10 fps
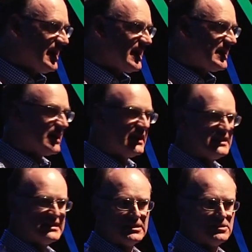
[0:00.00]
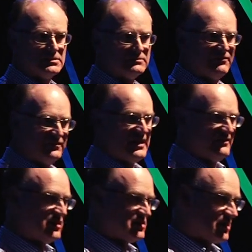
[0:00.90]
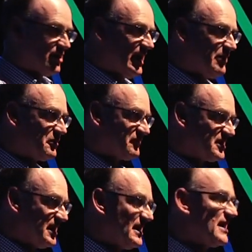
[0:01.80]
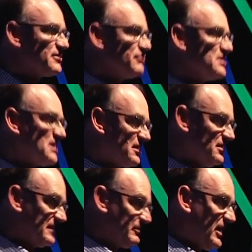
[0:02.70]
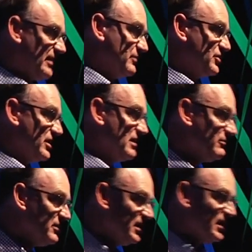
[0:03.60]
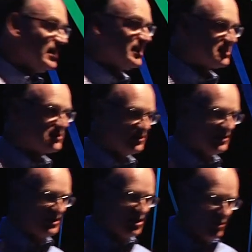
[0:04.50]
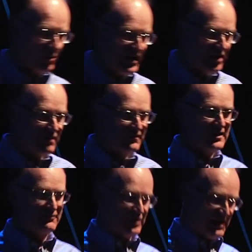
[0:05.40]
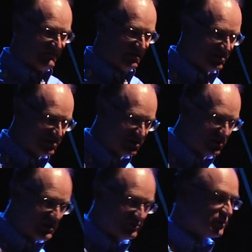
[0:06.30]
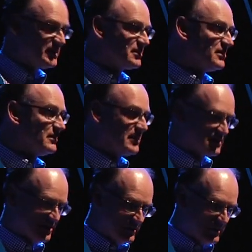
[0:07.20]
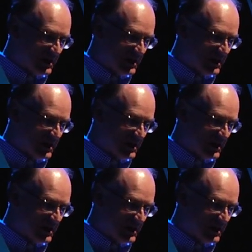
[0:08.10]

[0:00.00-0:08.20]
And until 5 years ago, I would have said that's a ridiculous pipe dream. It's still a long way off. If we're ever going to do it, it's going to